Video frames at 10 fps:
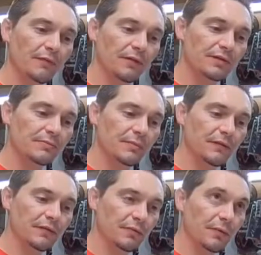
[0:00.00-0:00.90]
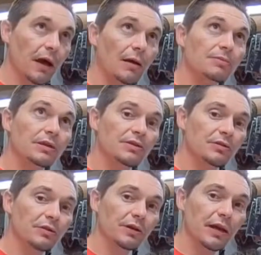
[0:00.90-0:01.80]
if the object
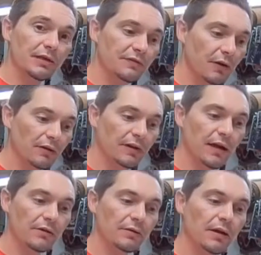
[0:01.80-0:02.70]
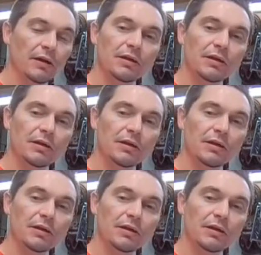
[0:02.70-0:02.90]
that you're looking at is falling down,